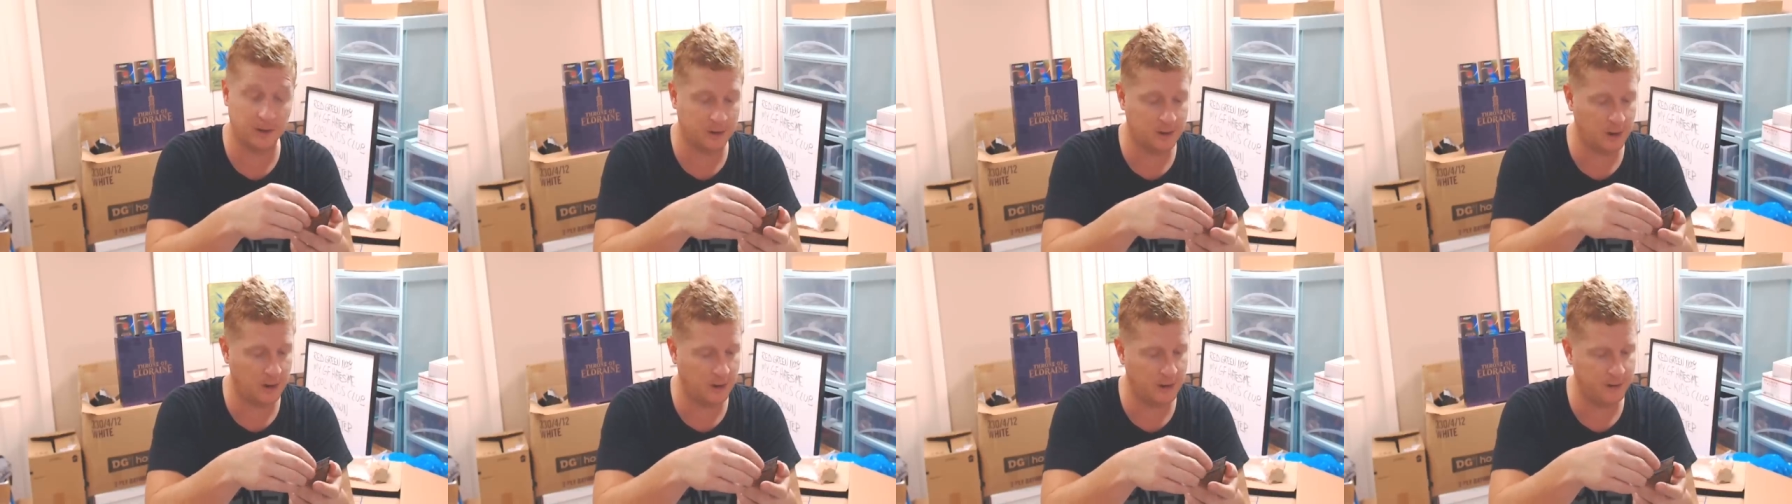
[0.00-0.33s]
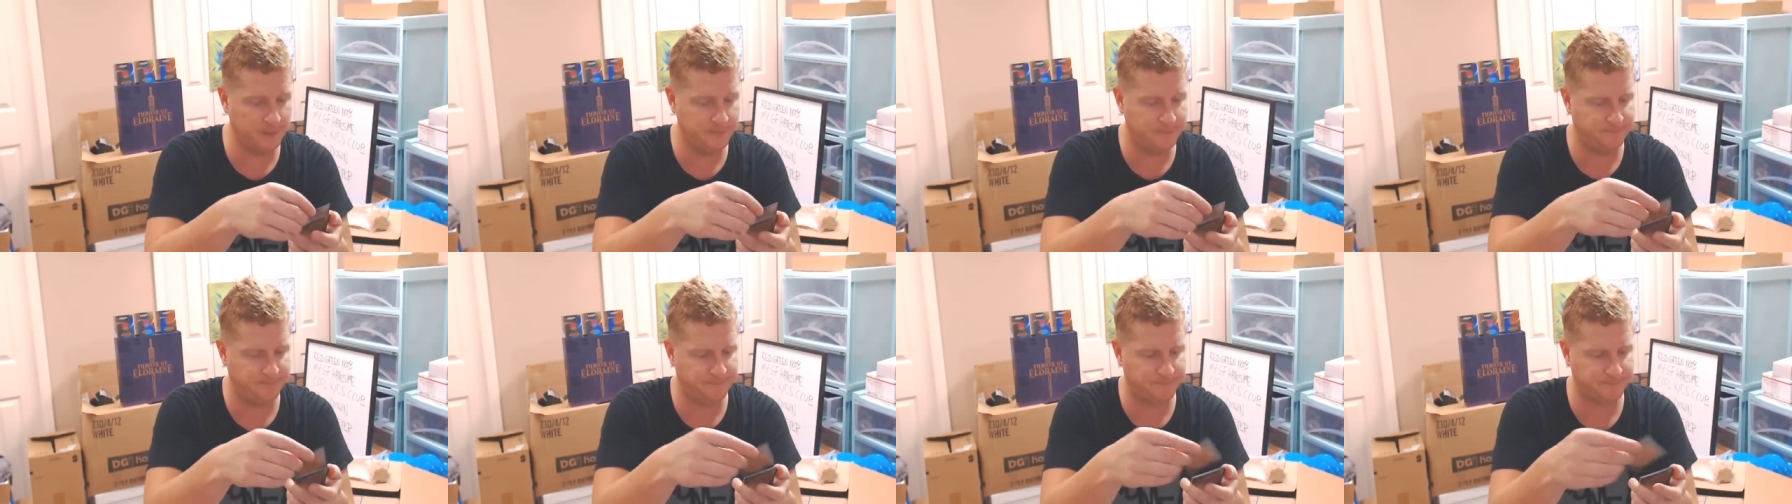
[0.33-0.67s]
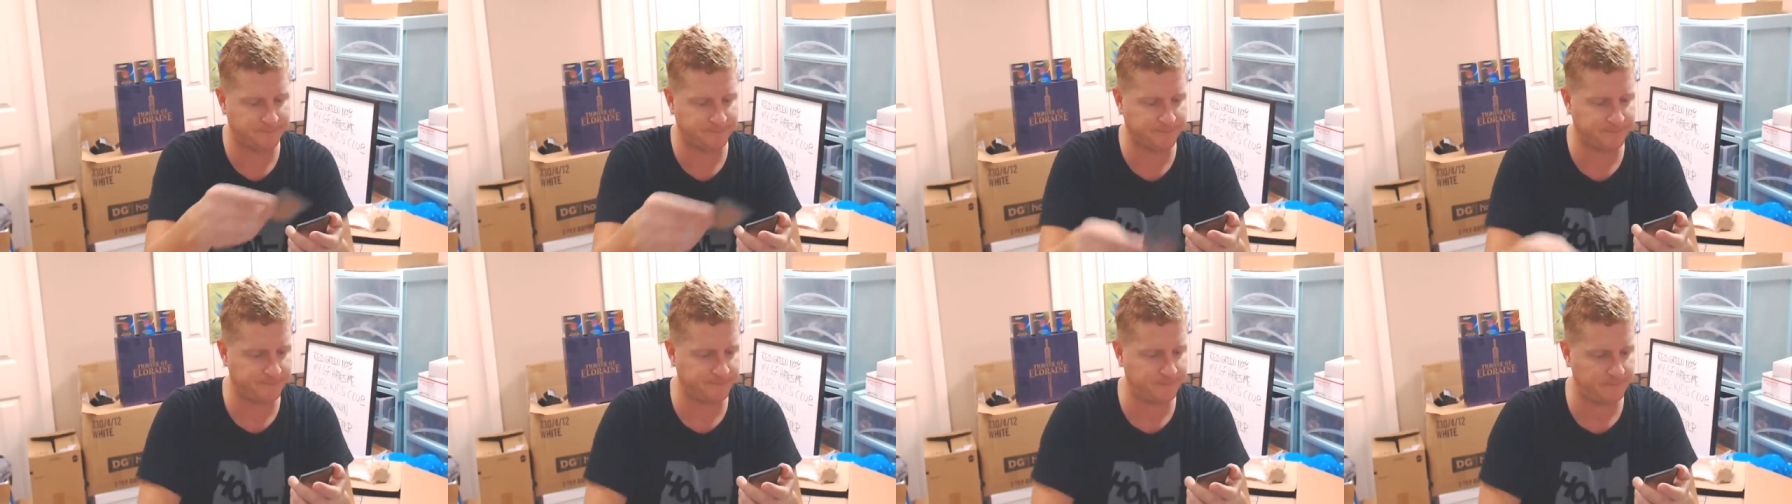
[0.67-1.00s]
card.
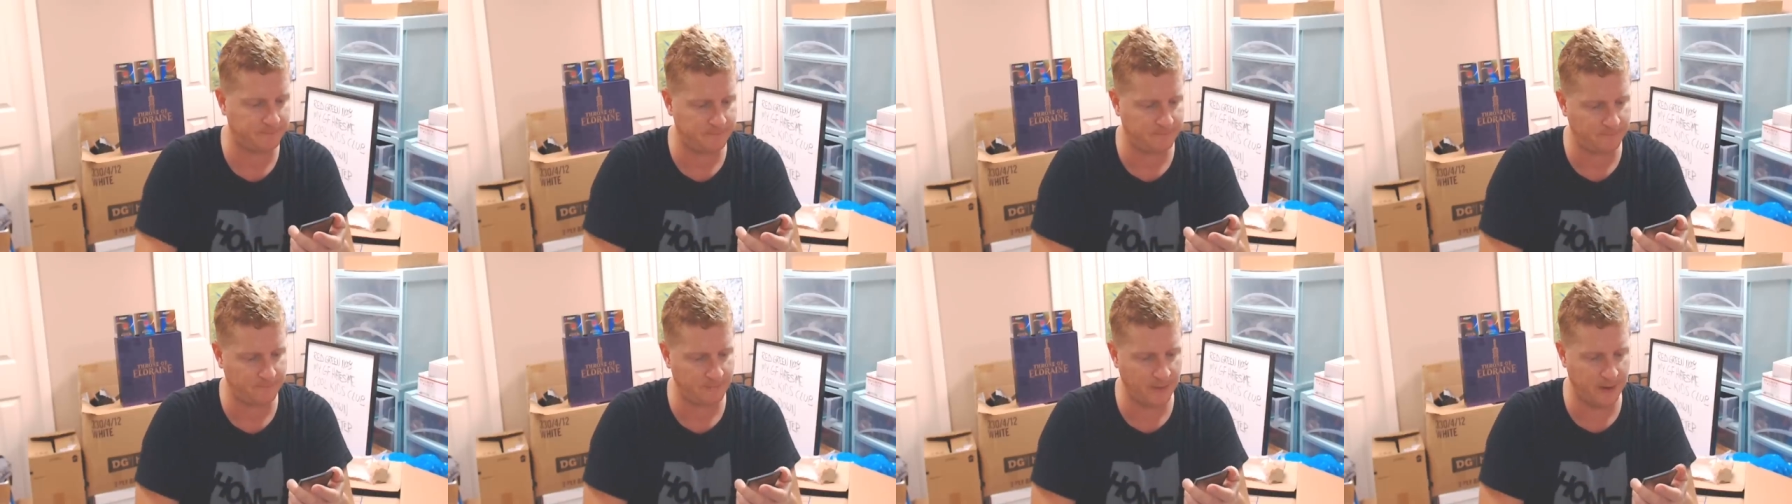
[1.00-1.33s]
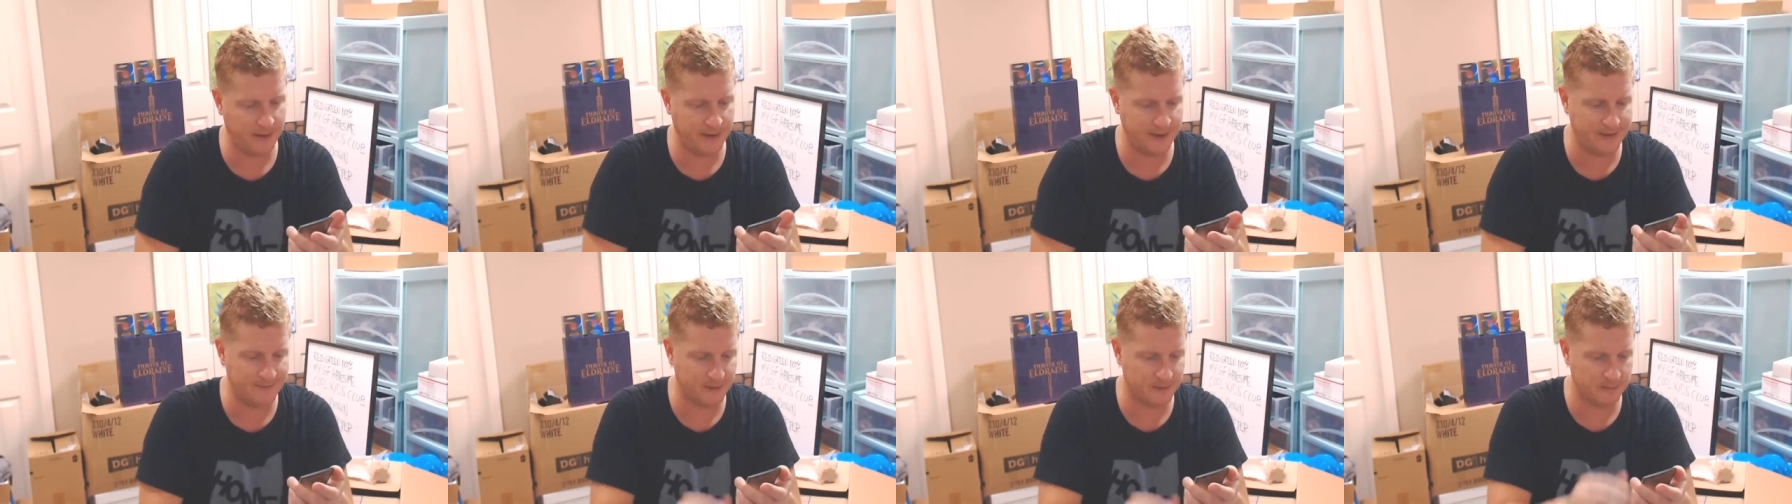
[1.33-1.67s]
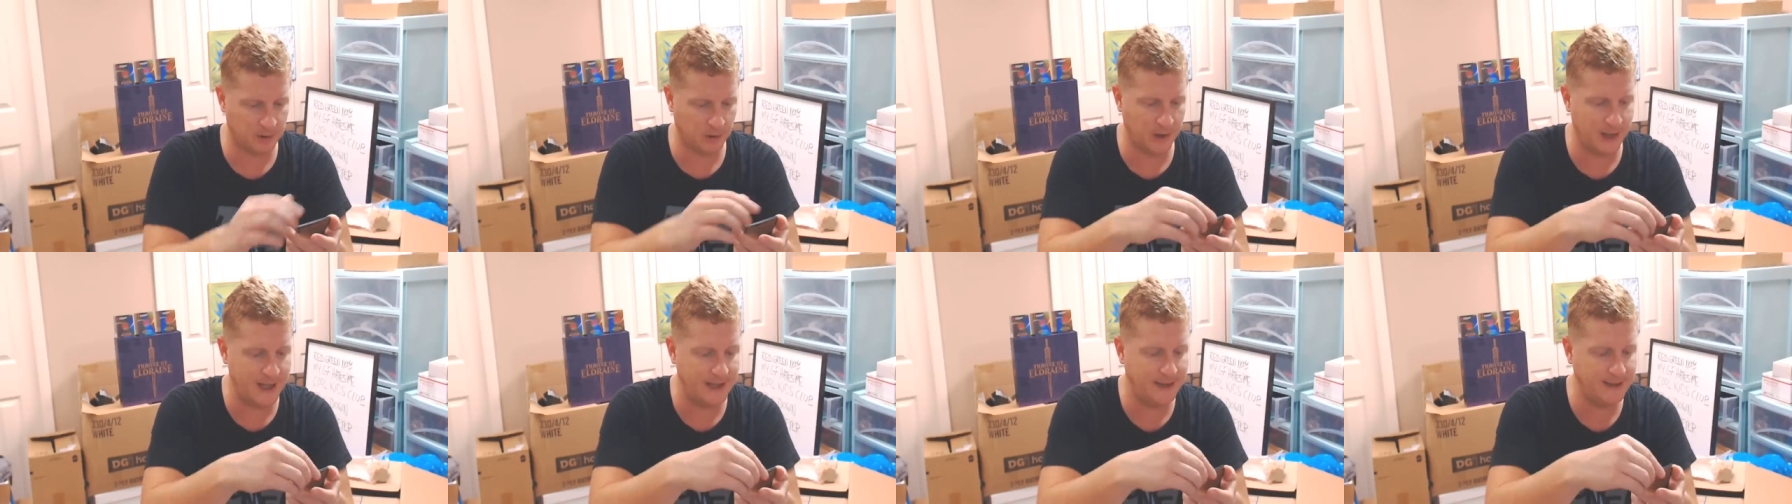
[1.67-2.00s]

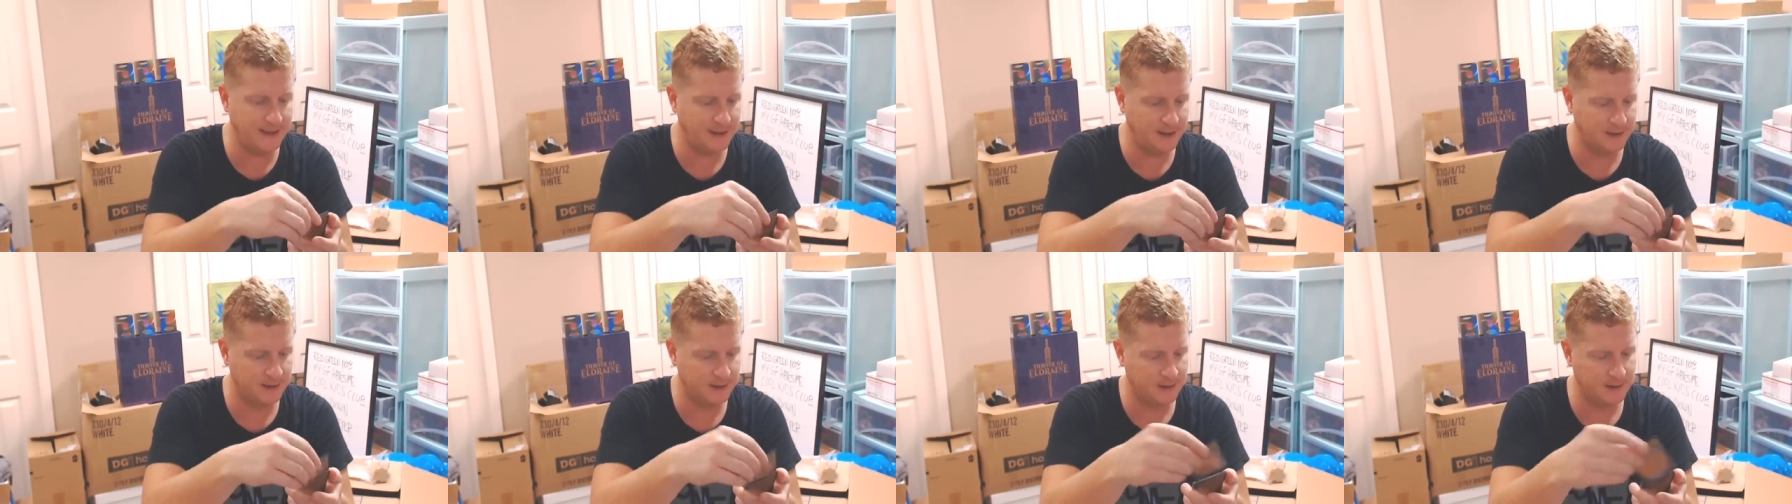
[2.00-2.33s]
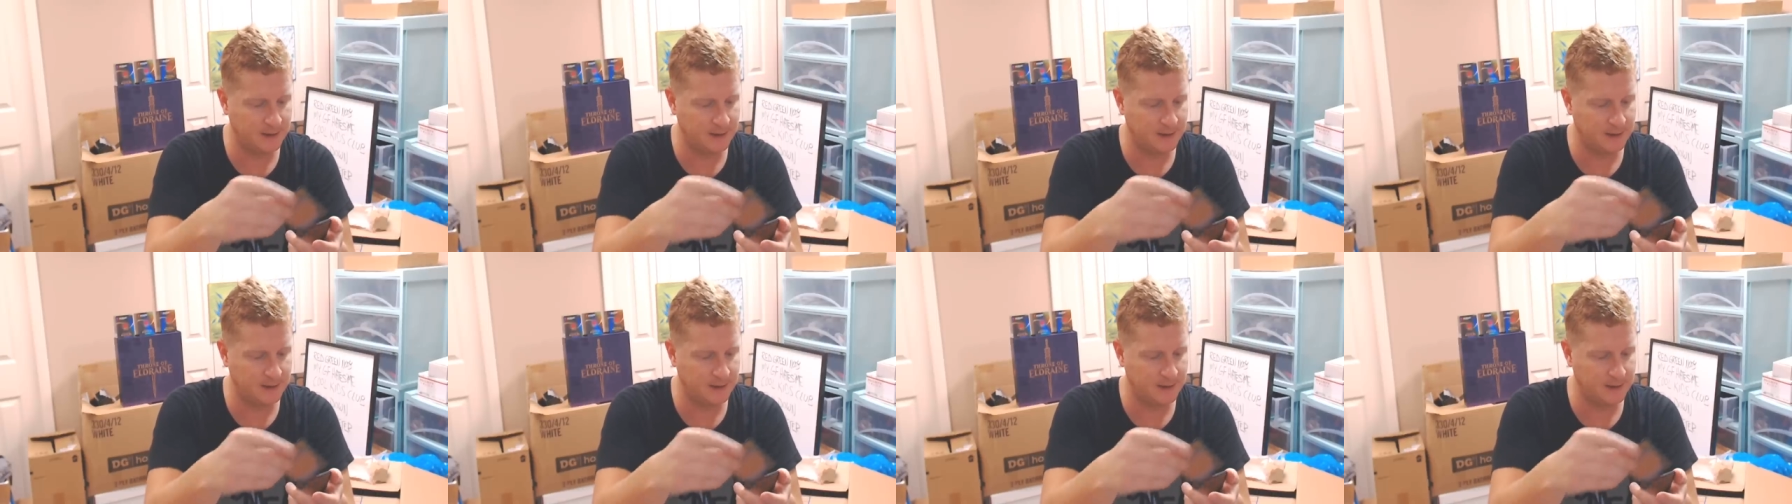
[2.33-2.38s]
Inevitable End.